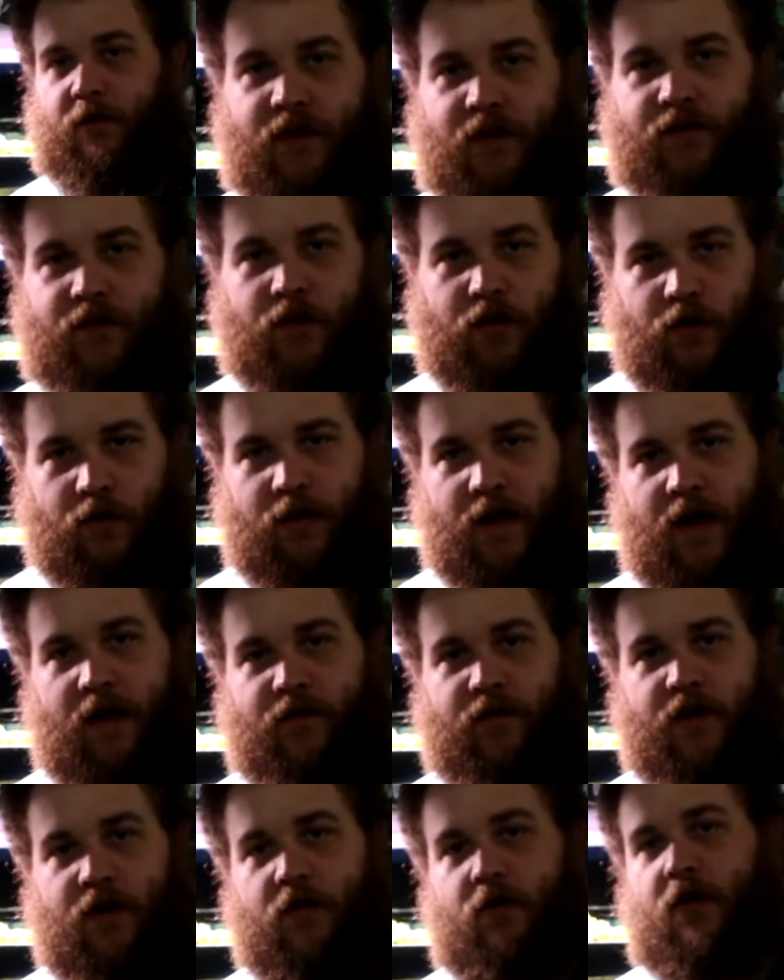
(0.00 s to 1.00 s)
If you do
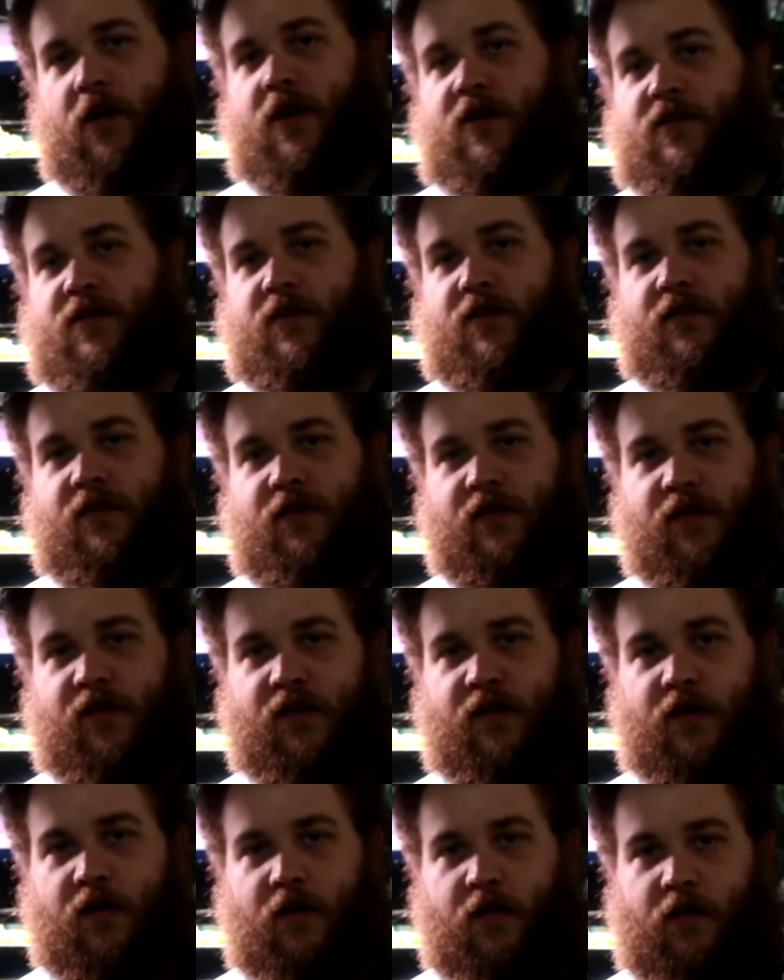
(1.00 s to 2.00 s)
have any questions,
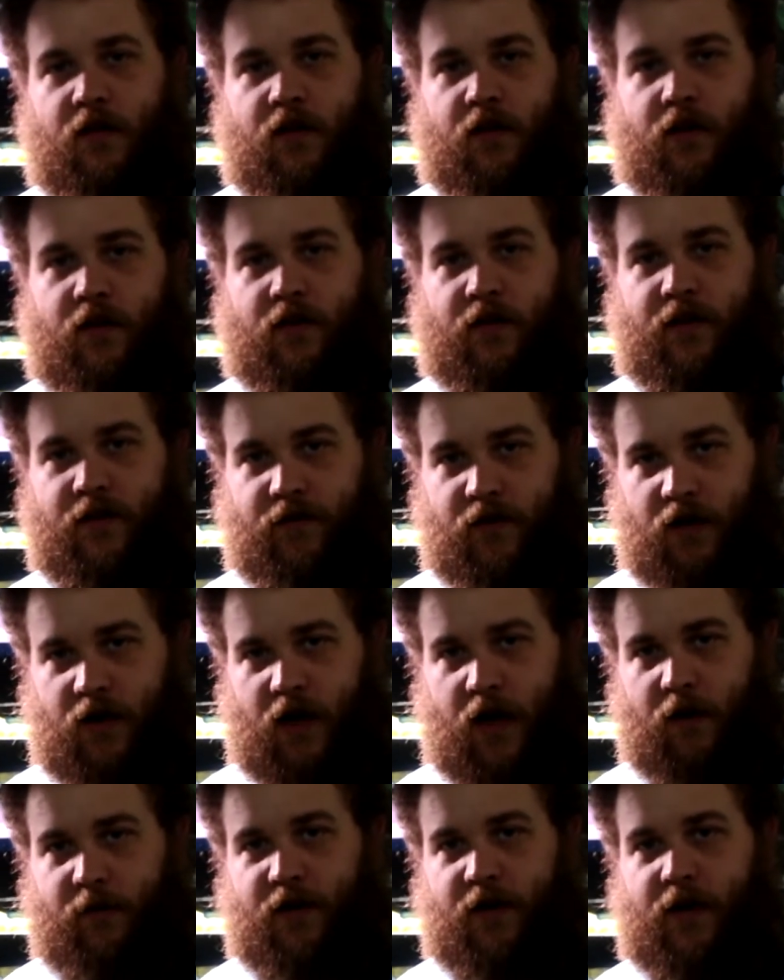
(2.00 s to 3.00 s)
leave a
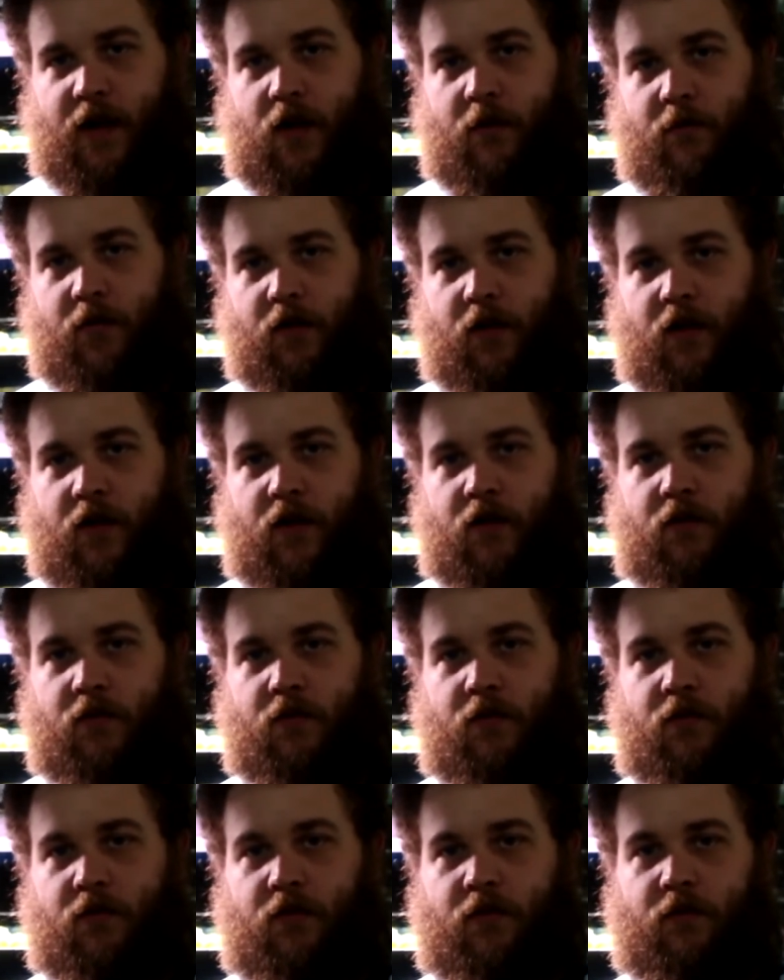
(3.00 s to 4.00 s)
comment down below,
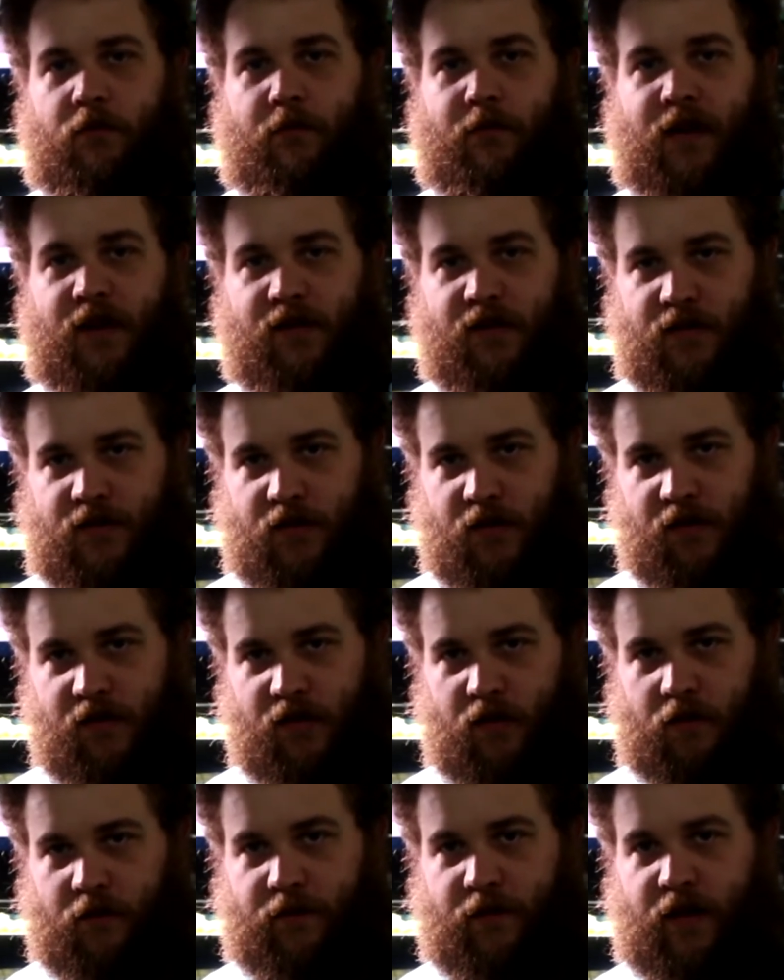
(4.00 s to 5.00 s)
message us
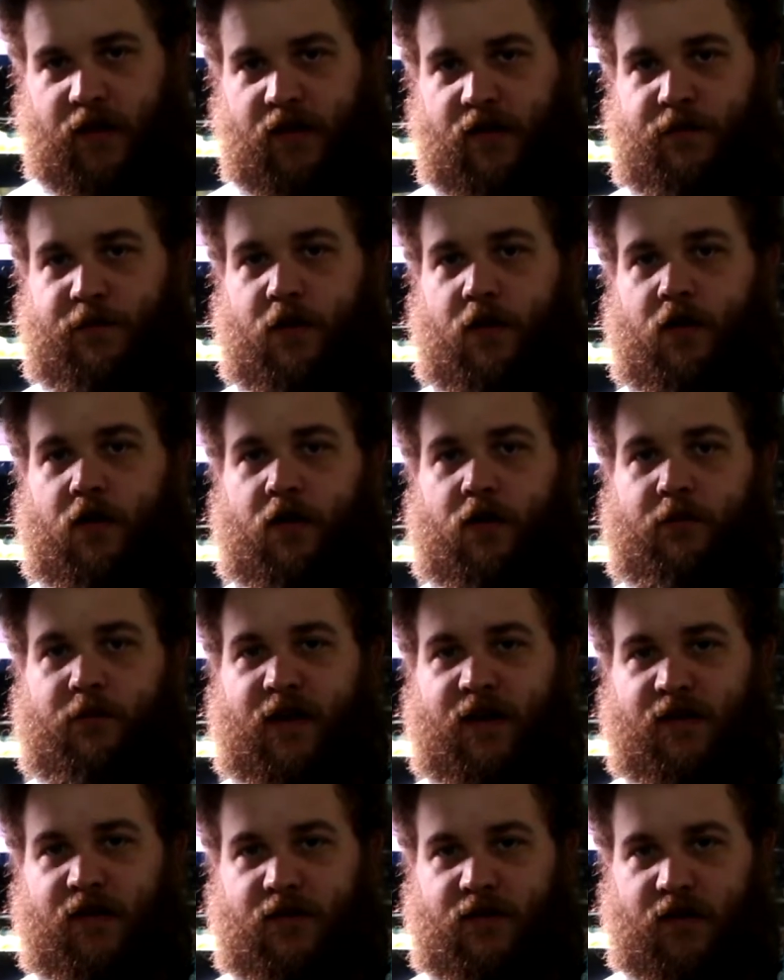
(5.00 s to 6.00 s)
on Facebook,
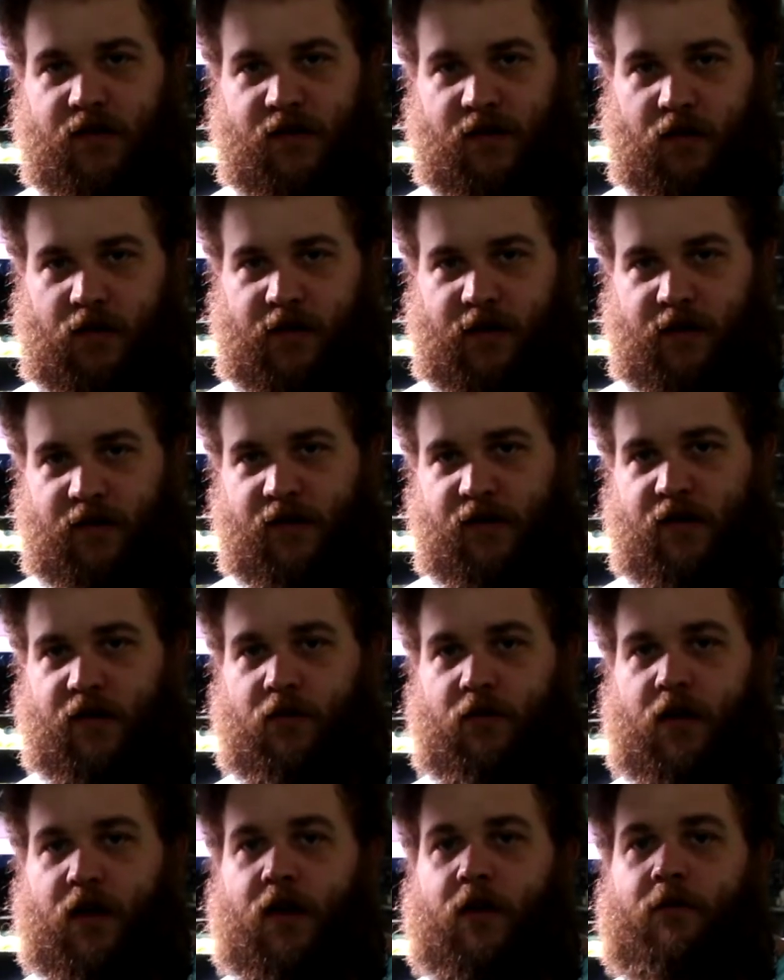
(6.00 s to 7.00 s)
message us on
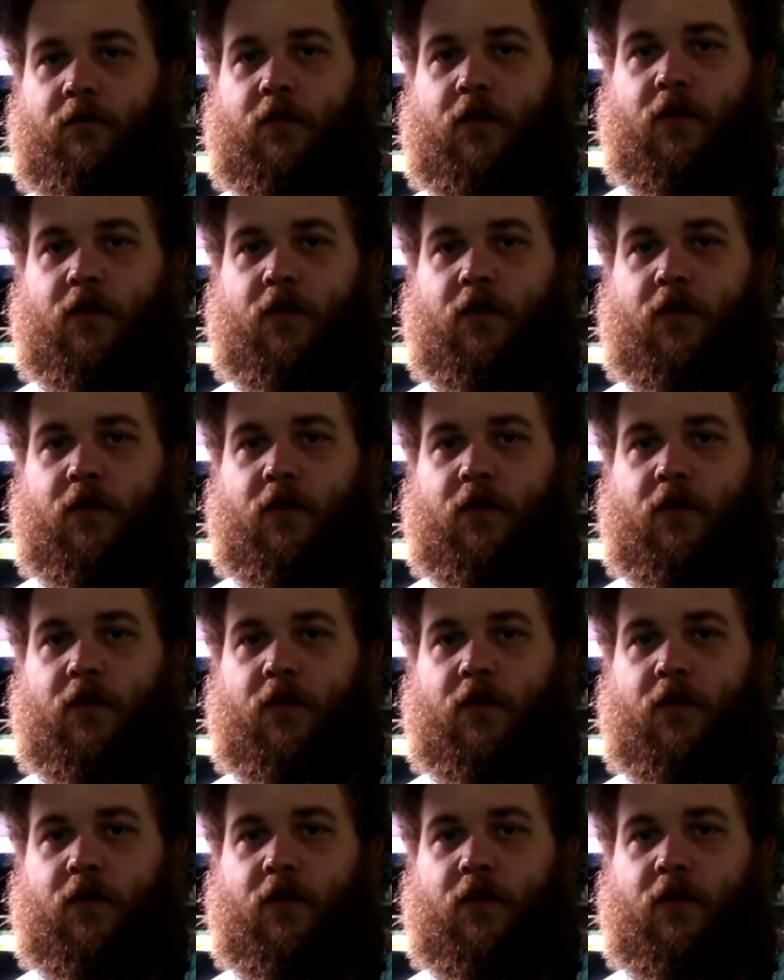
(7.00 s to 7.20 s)
Instagram.